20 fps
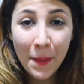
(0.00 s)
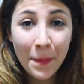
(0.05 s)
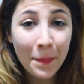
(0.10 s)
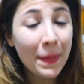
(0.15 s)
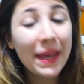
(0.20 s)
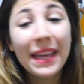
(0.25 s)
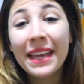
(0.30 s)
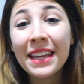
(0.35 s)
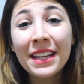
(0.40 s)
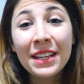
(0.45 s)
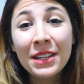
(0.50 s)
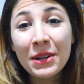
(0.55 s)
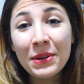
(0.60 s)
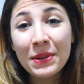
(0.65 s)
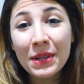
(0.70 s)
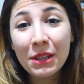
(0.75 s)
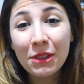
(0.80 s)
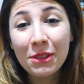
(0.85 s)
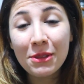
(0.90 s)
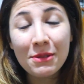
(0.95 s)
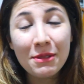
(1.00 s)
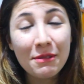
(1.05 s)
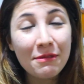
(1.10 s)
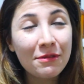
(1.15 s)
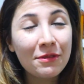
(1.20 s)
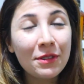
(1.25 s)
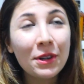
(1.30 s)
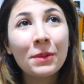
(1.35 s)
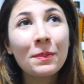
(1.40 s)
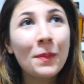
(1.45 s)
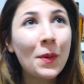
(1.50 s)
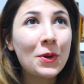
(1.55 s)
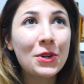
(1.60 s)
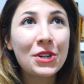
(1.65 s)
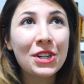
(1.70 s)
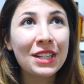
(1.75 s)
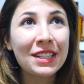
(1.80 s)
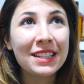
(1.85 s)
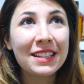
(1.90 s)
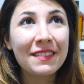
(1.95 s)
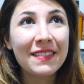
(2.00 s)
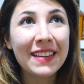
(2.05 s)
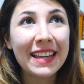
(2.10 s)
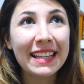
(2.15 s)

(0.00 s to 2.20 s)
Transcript: Me going through the full motions of